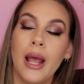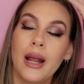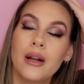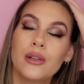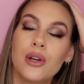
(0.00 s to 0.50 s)

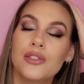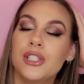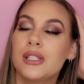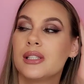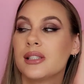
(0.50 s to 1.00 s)
And I don't know if
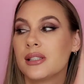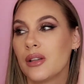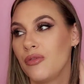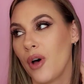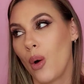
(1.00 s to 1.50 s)
she just
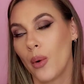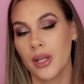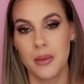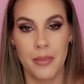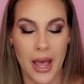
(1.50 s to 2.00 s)
felt
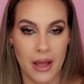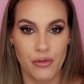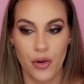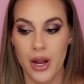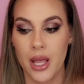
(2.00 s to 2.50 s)
really
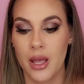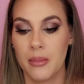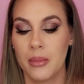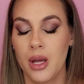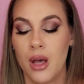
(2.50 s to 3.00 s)
bad for
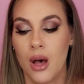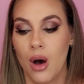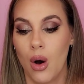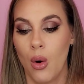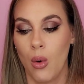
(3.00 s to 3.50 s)
him
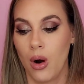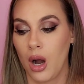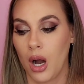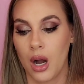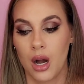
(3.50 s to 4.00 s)

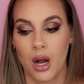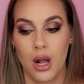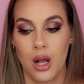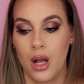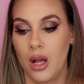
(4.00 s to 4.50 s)

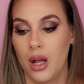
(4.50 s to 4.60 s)
or